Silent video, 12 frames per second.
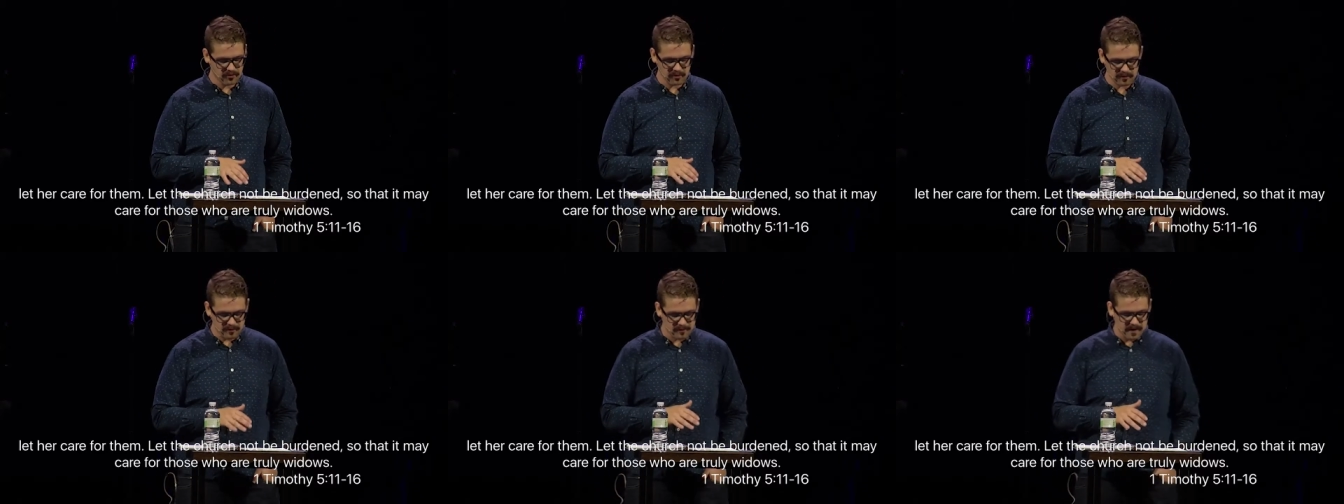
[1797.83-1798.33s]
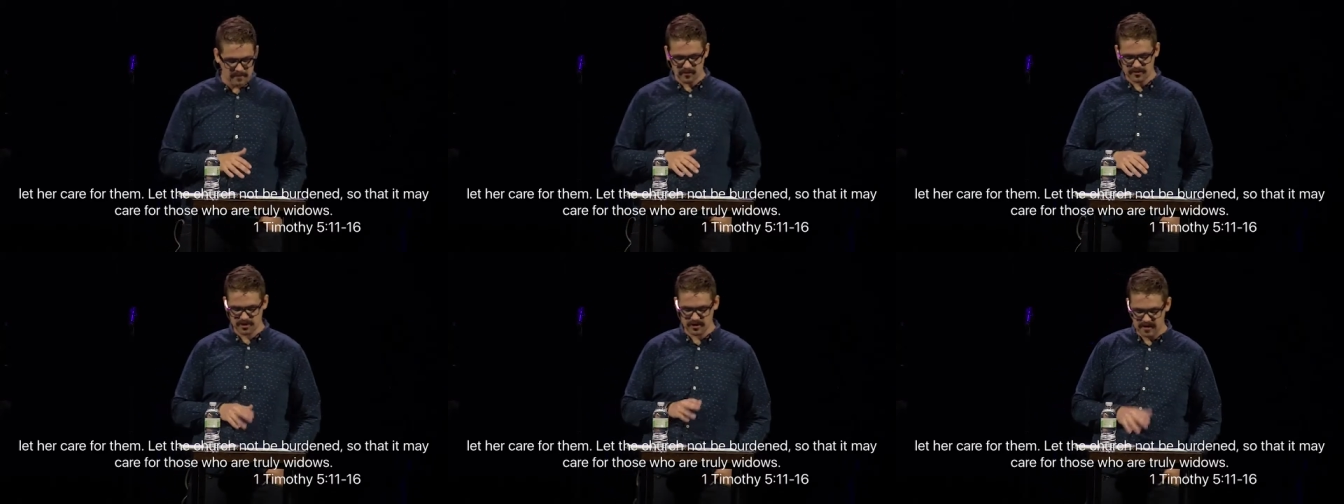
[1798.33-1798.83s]
group of
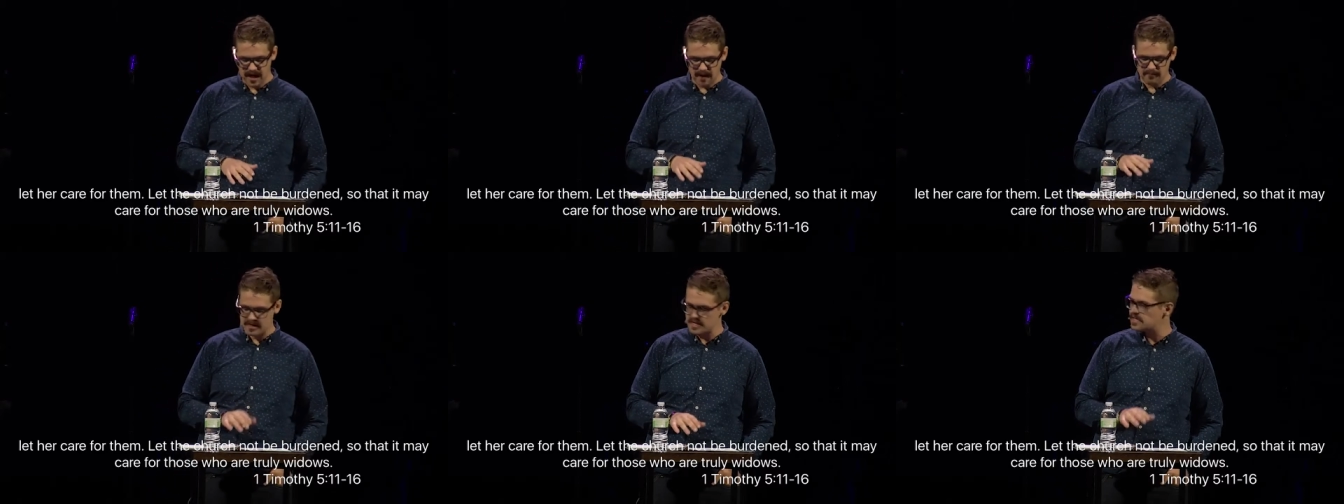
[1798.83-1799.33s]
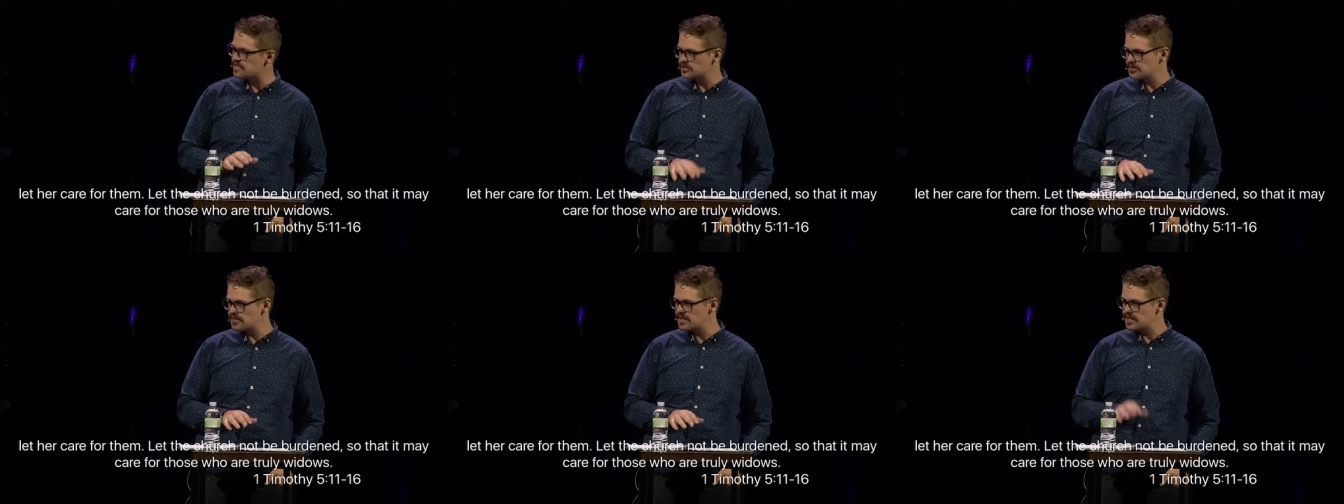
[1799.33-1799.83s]
people should not be
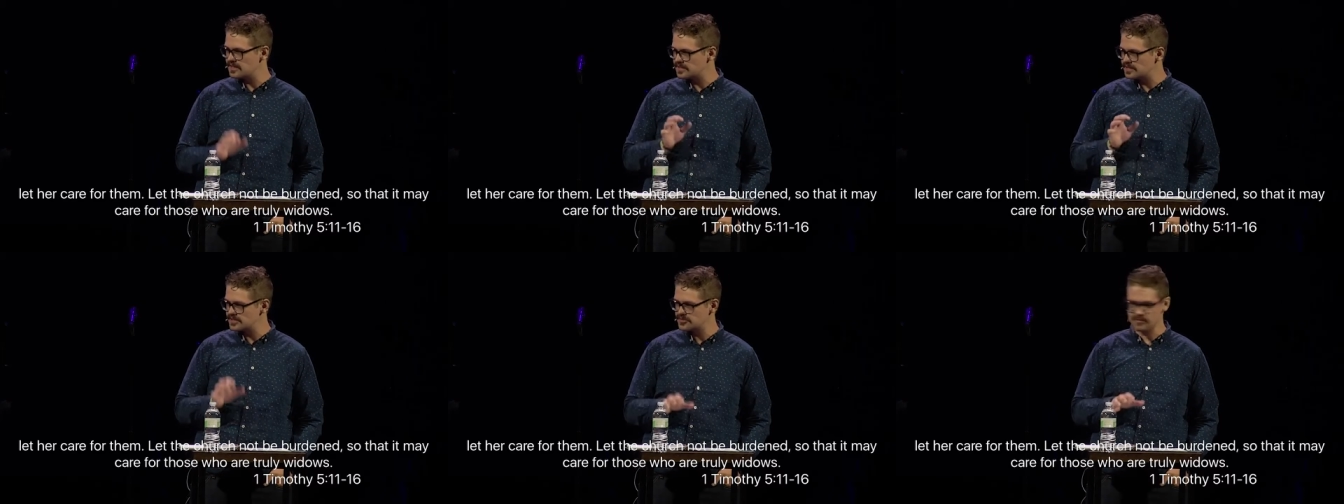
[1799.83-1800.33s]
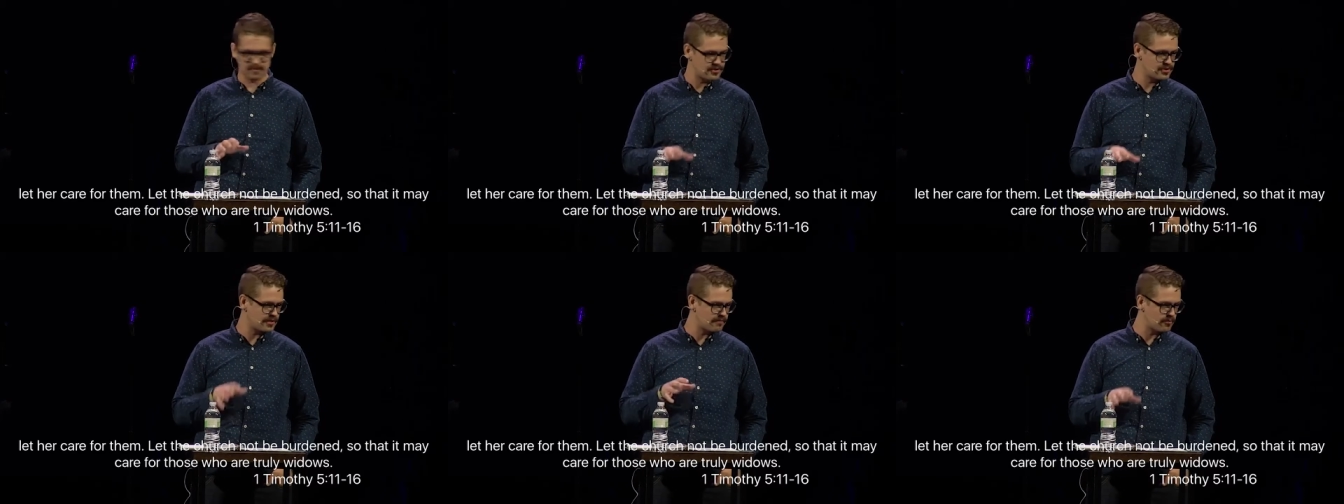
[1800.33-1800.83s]
included in the
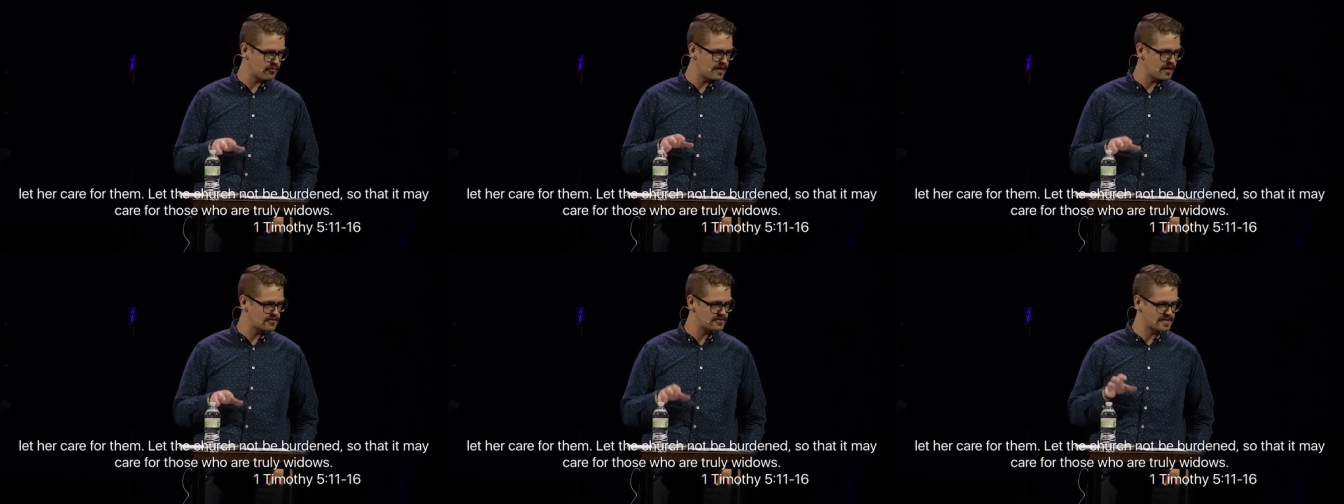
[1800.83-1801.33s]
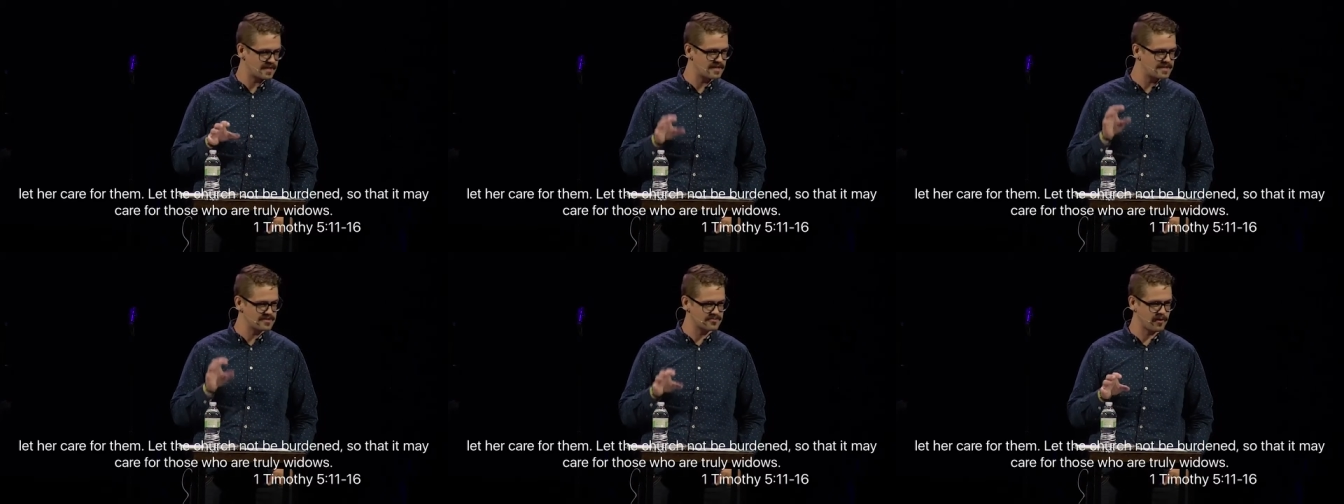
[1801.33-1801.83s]
distribution for widows. And
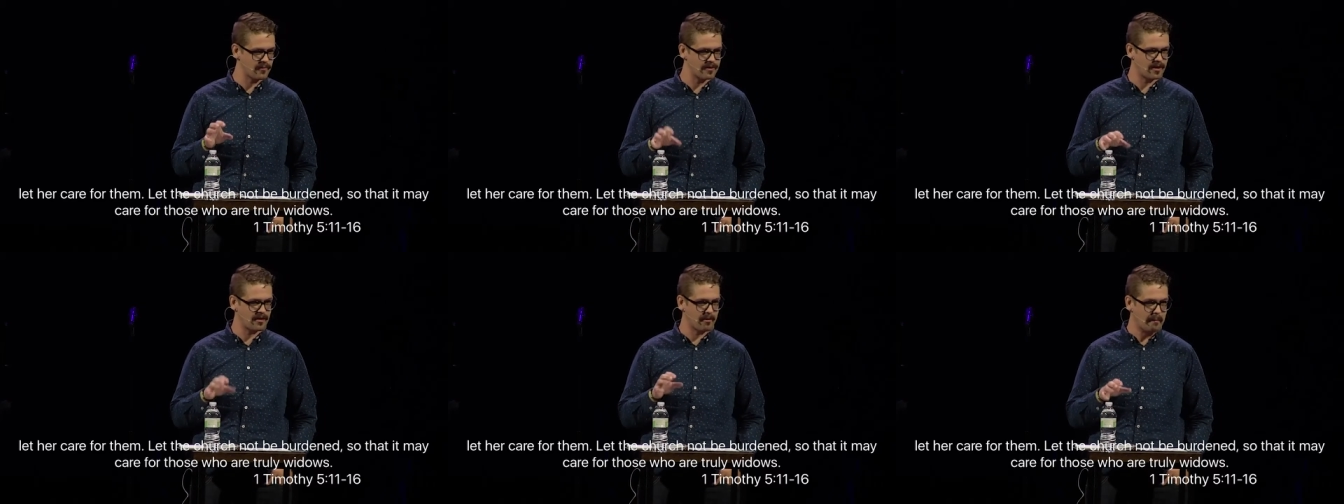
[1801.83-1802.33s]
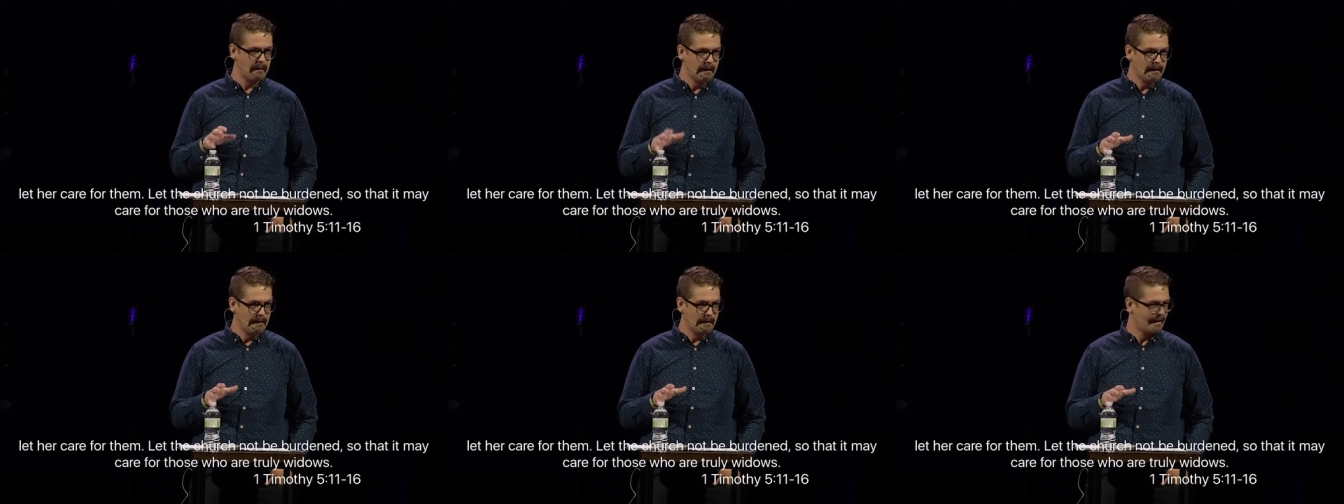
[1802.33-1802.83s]
this is where we all
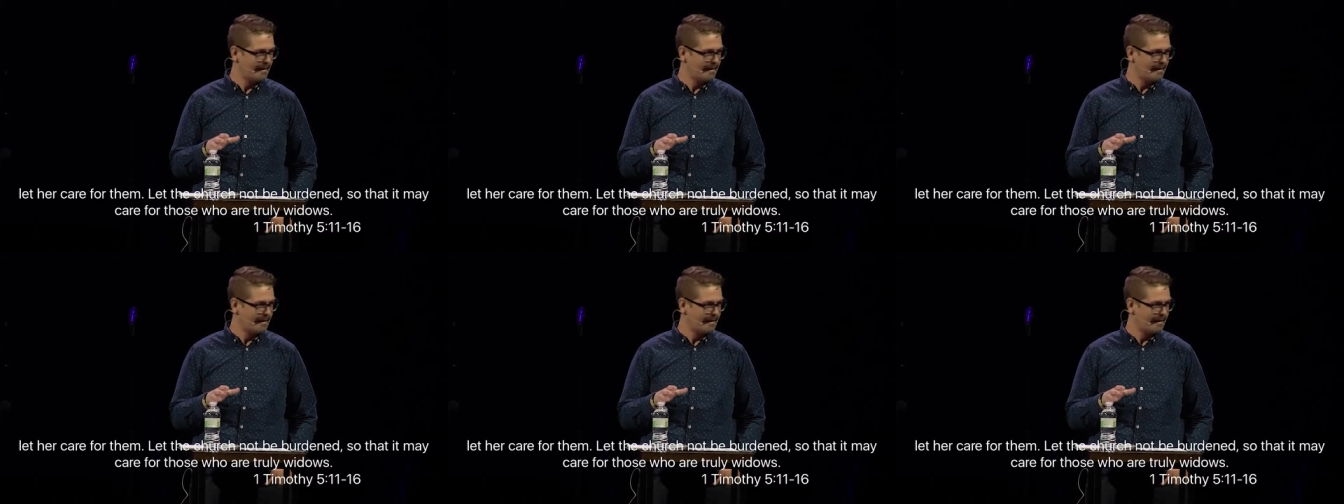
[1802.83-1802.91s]
go,